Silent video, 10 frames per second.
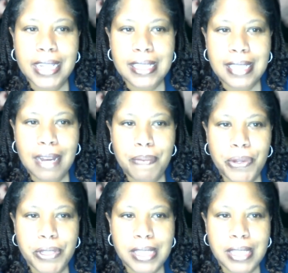
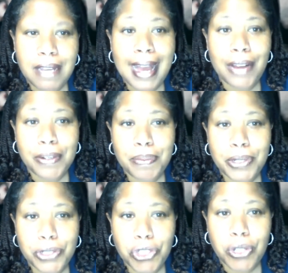examples of how to
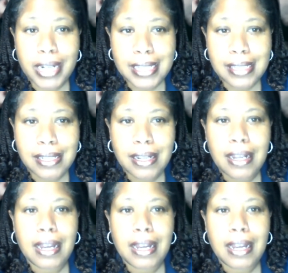build trust,